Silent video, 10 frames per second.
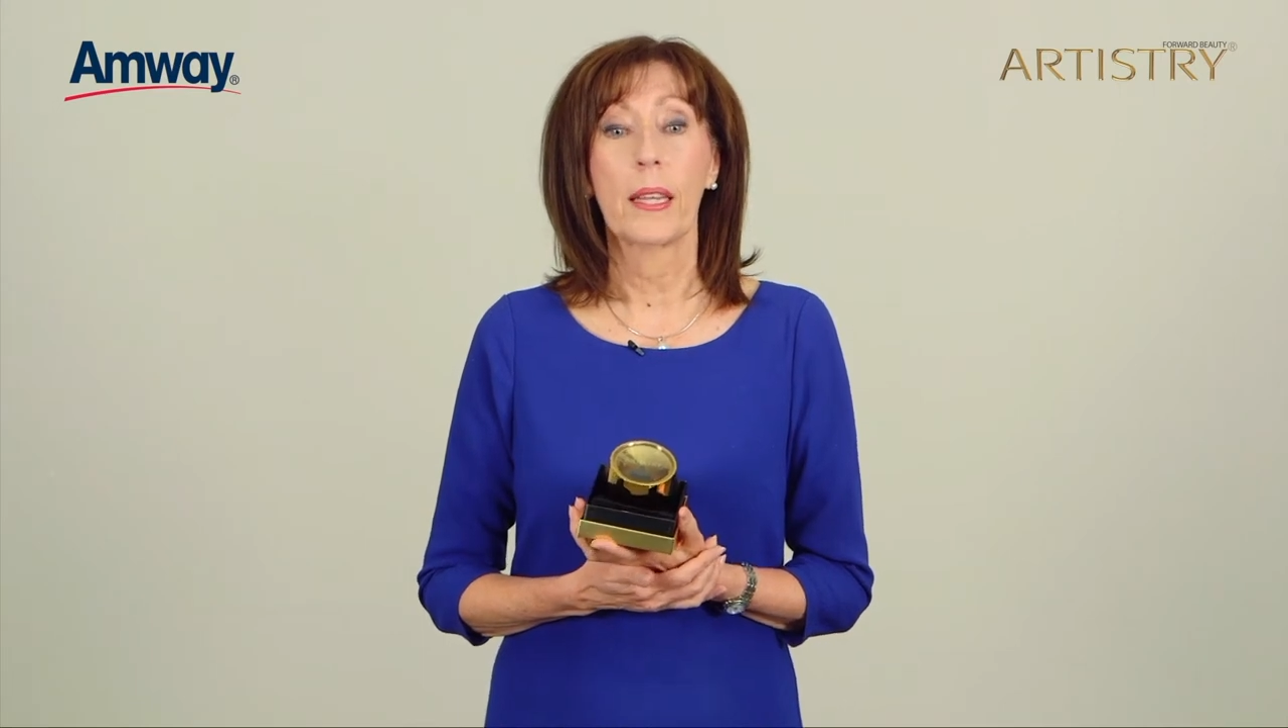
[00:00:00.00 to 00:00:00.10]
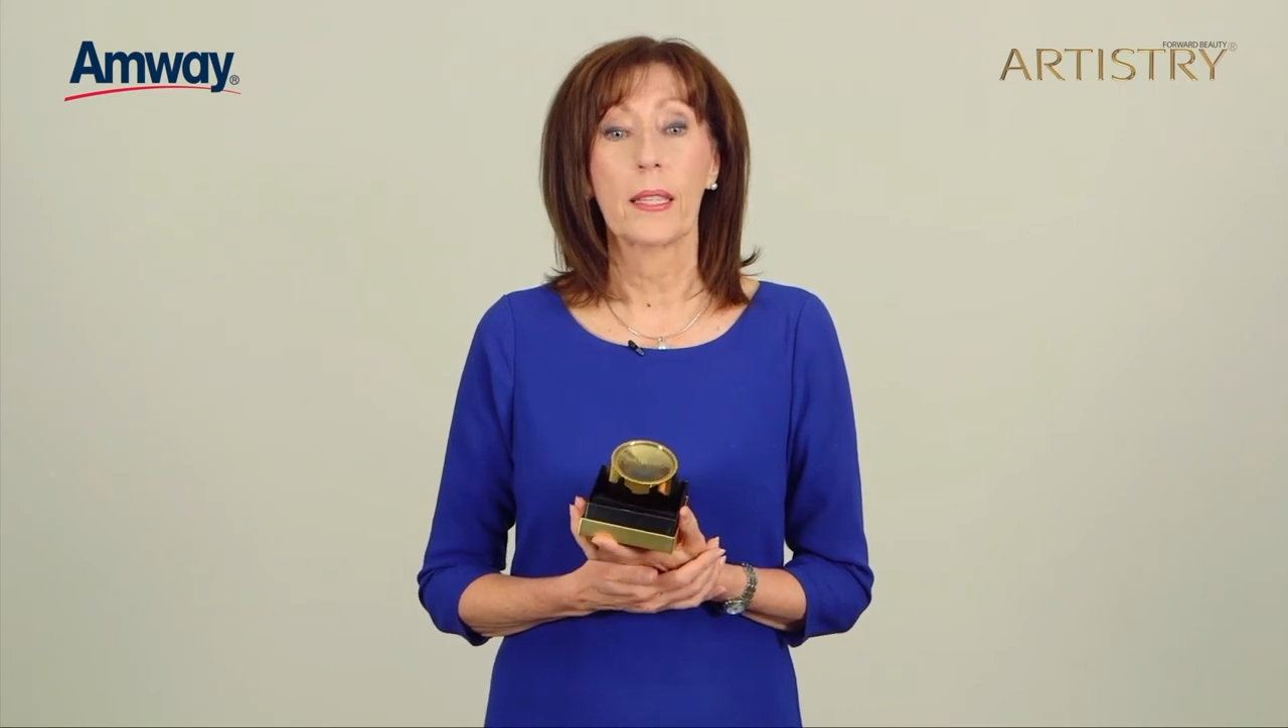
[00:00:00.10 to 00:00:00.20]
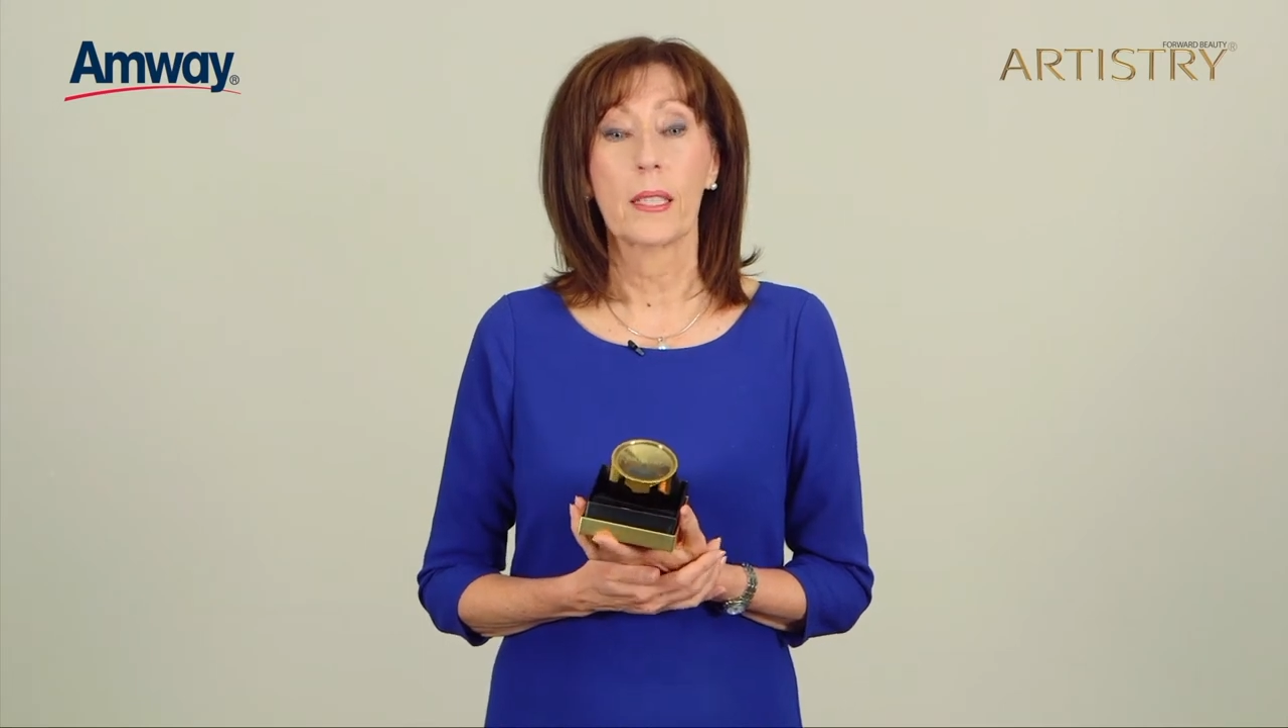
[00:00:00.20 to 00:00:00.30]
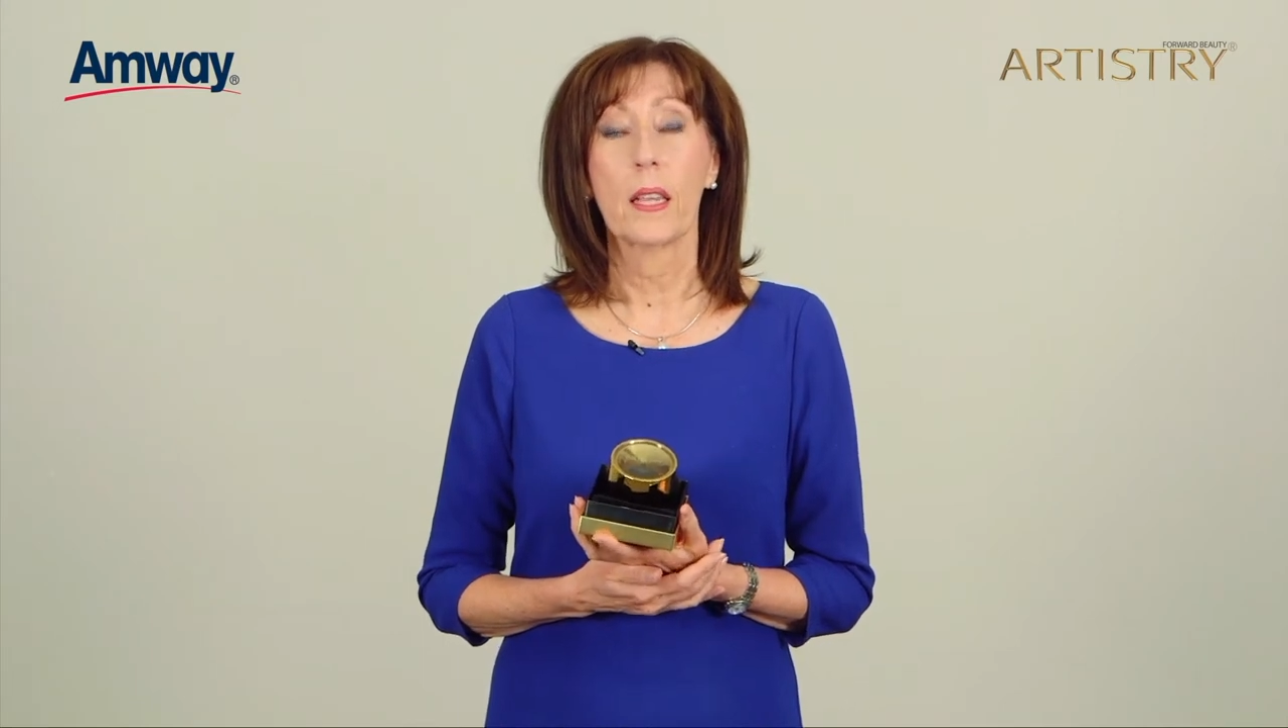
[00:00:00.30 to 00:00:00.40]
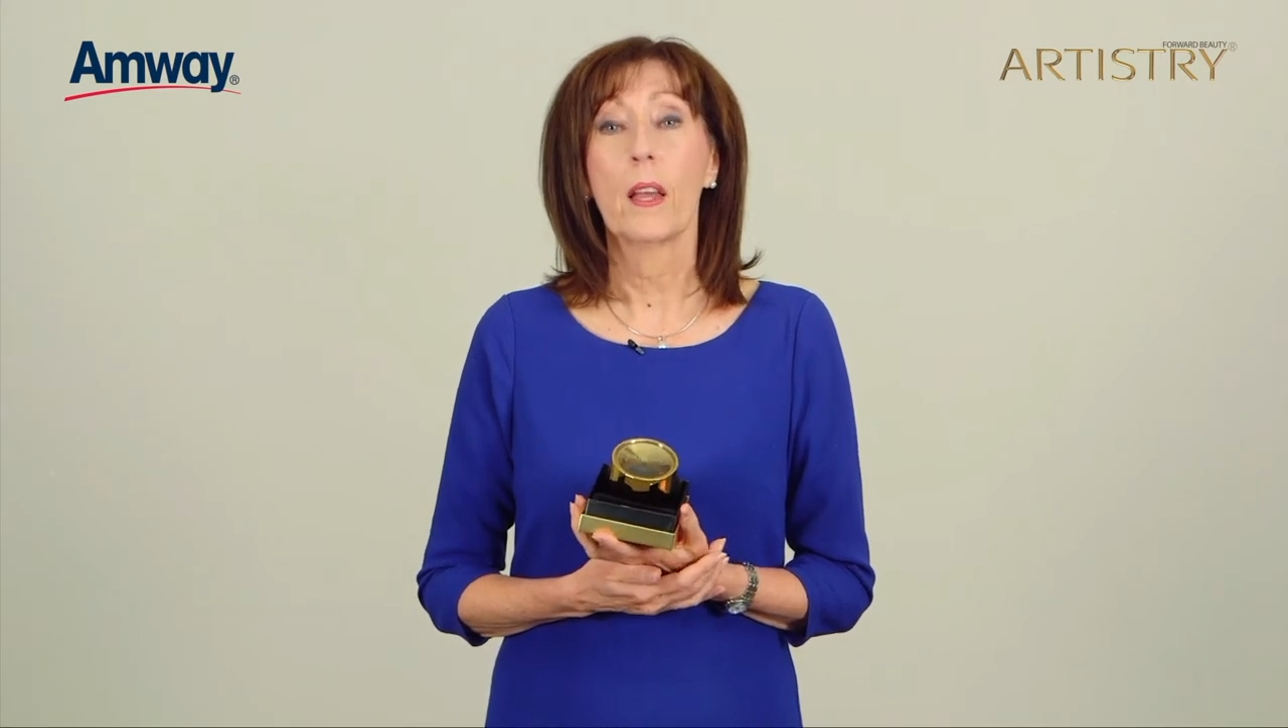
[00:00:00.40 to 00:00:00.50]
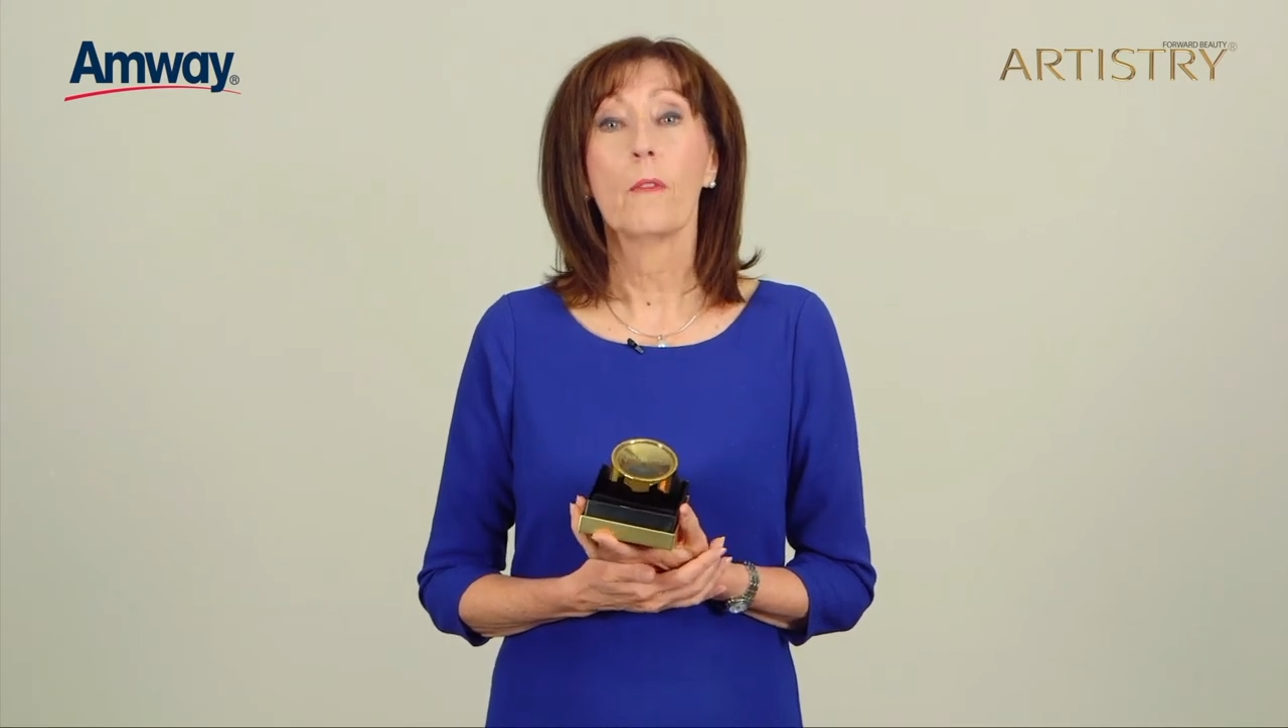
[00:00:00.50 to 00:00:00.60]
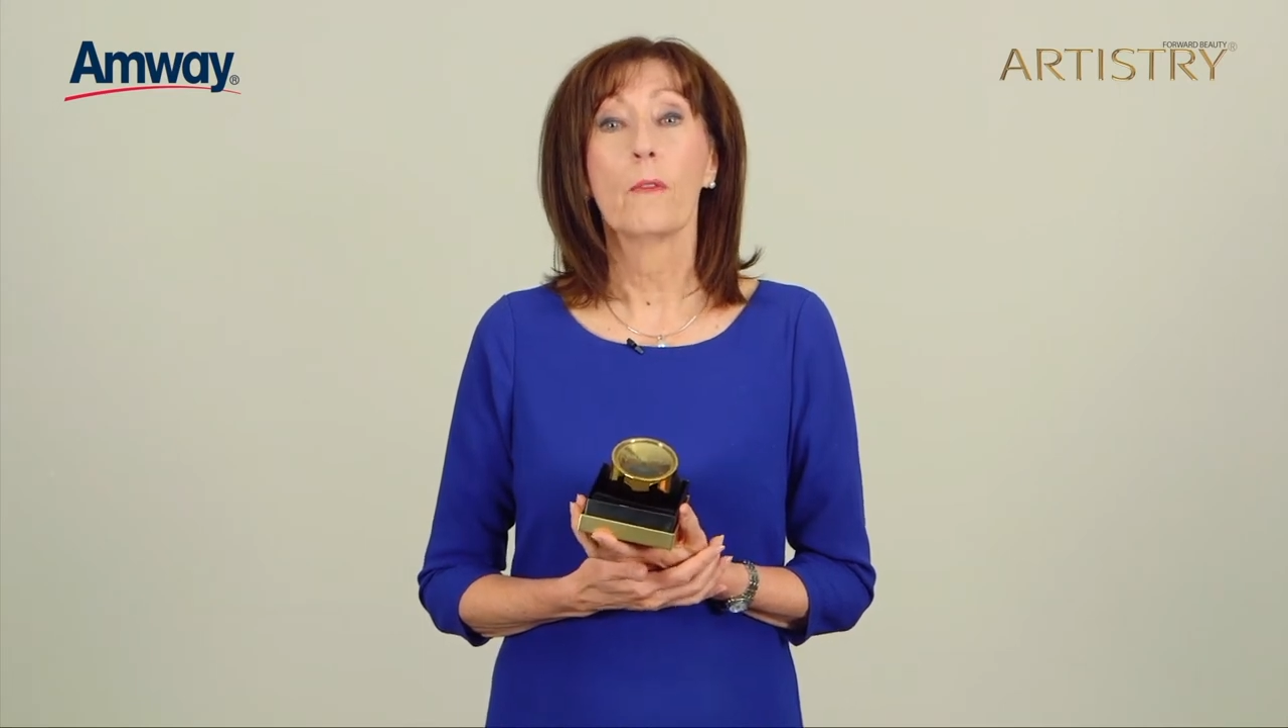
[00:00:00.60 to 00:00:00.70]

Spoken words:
Lex